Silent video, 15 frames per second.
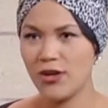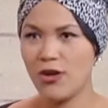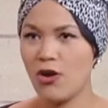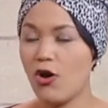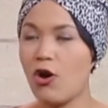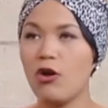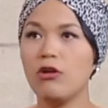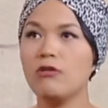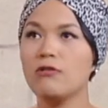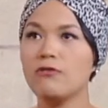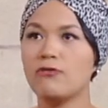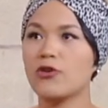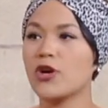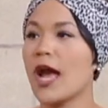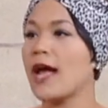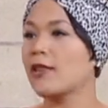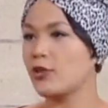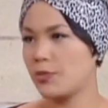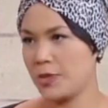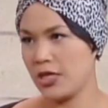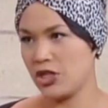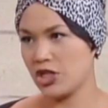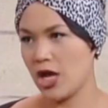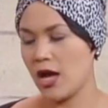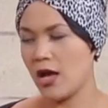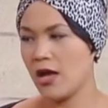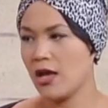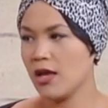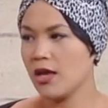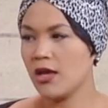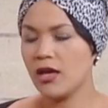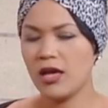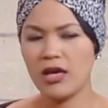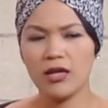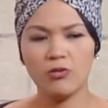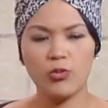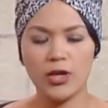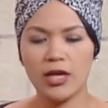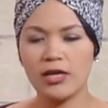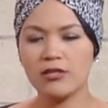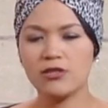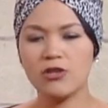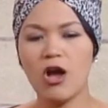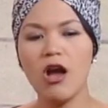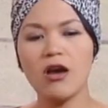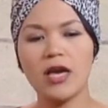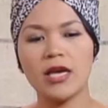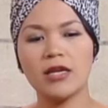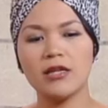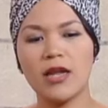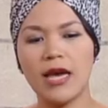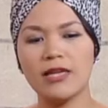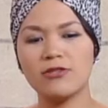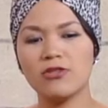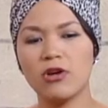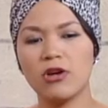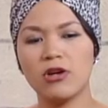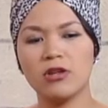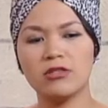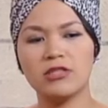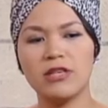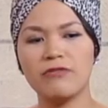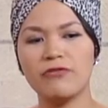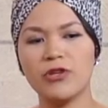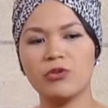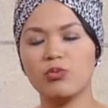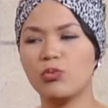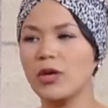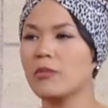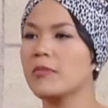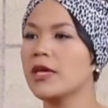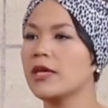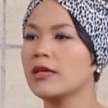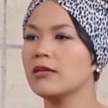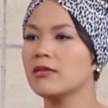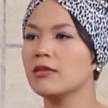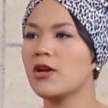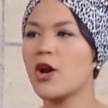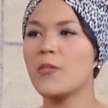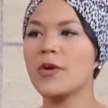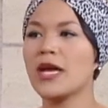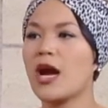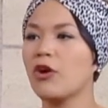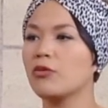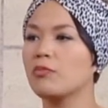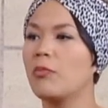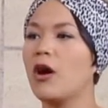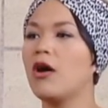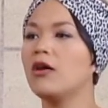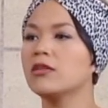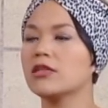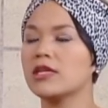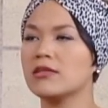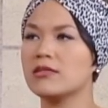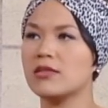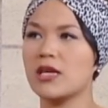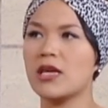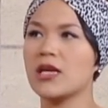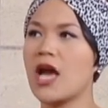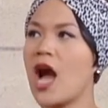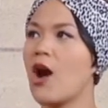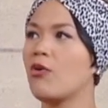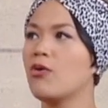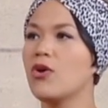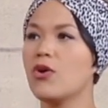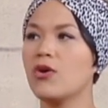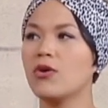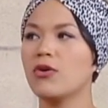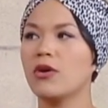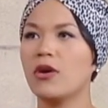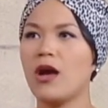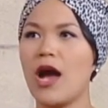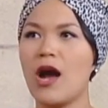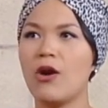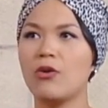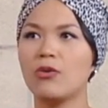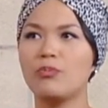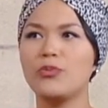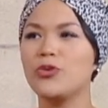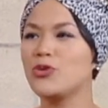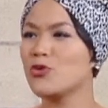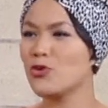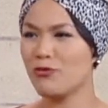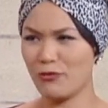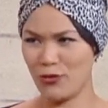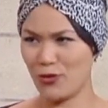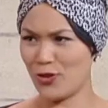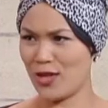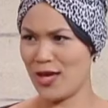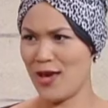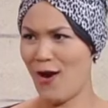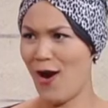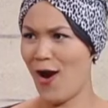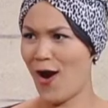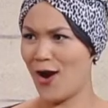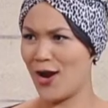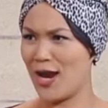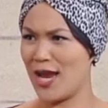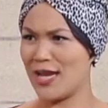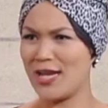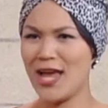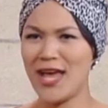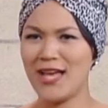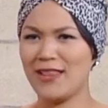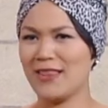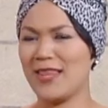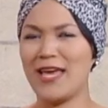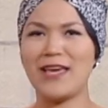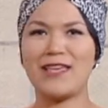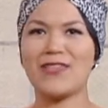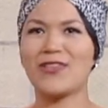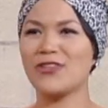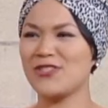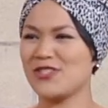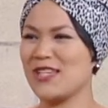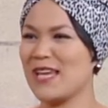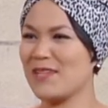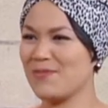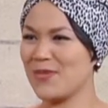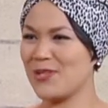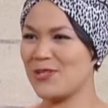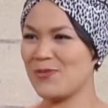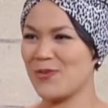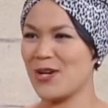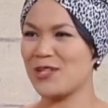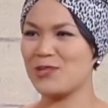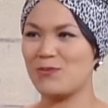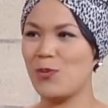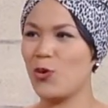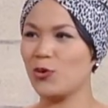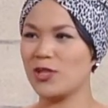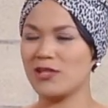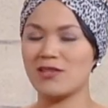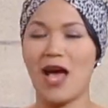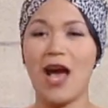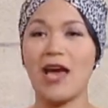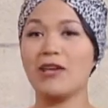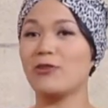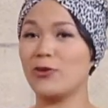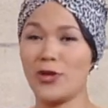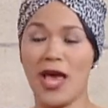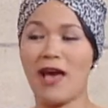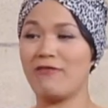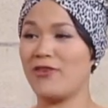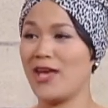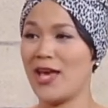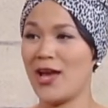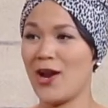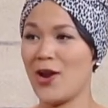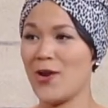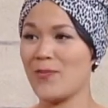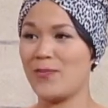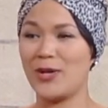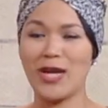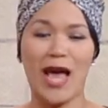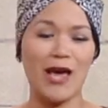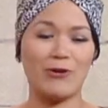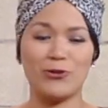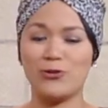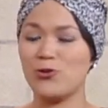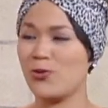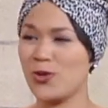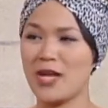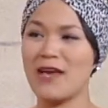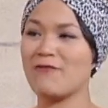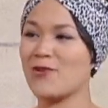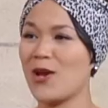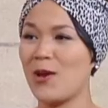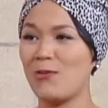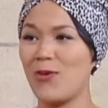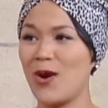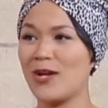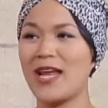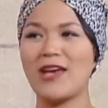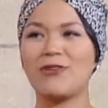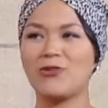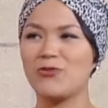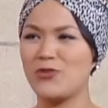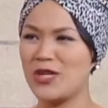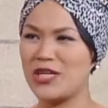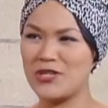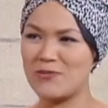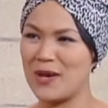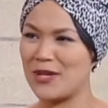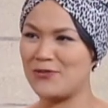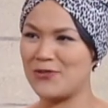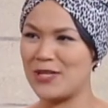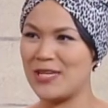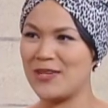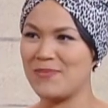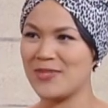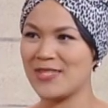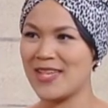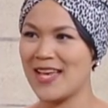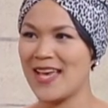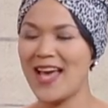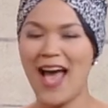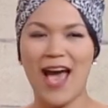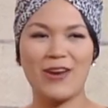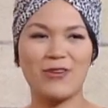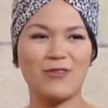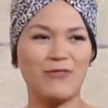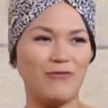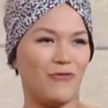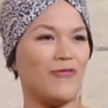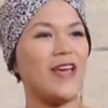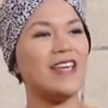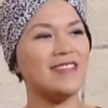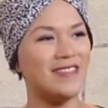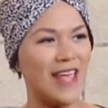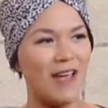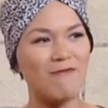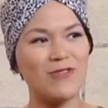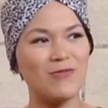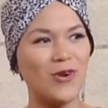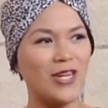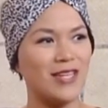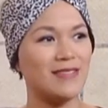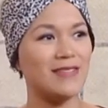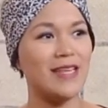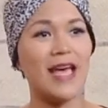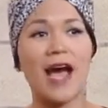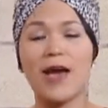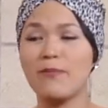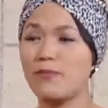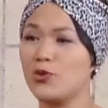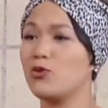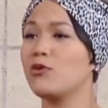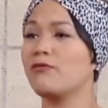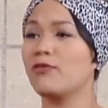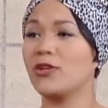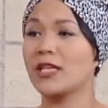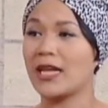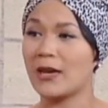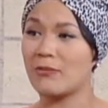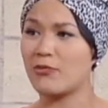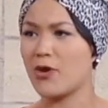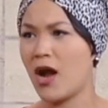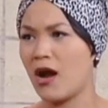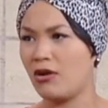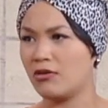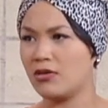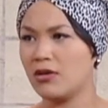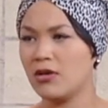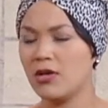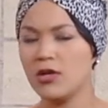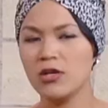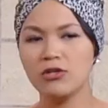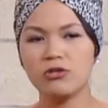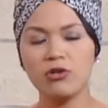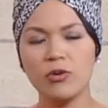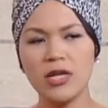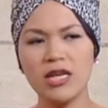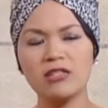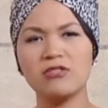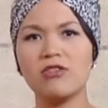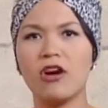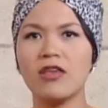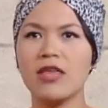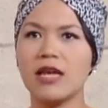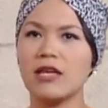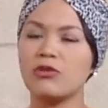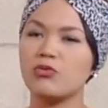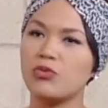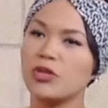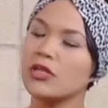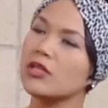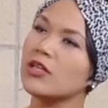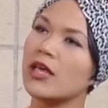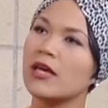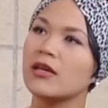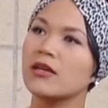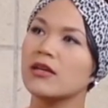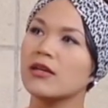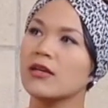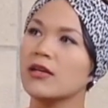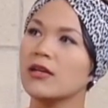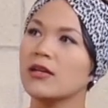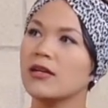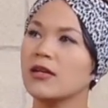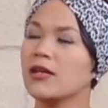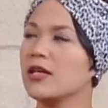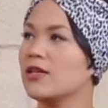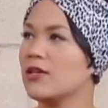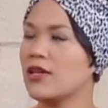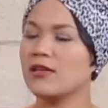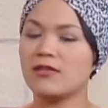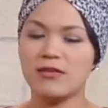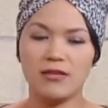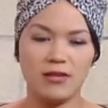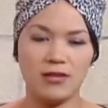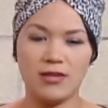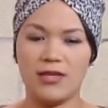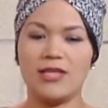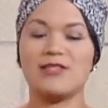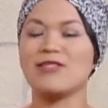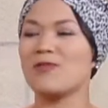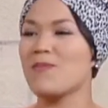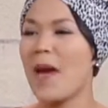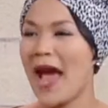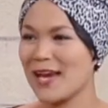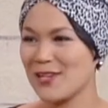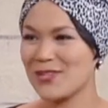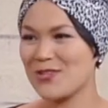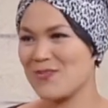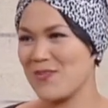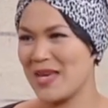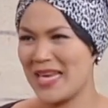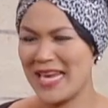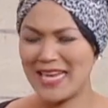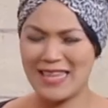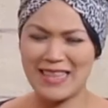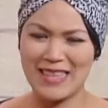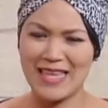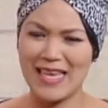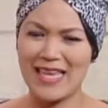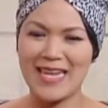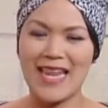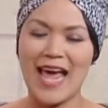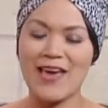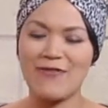all for alopecia. And when I saw it, I saw different women coming out bald and saying how beautiful they are, and like their statements were as bold as, I don't have hair, but I could do whatever I want, I could reach my dreams, I could face everyone and say I'm beautiful and I'm proud. So when I saw that, it really like, it smashed me, and I